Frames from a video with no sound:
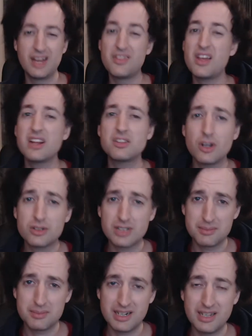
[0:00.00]
And that is not
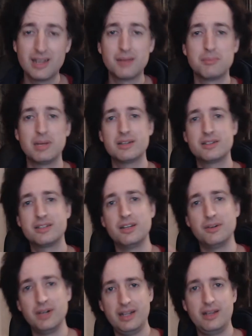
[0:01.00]
liberty, but
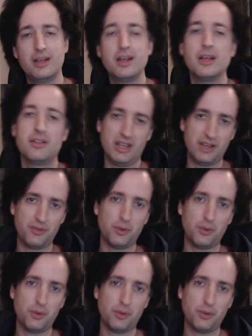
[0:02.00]
tyranny. Thank you for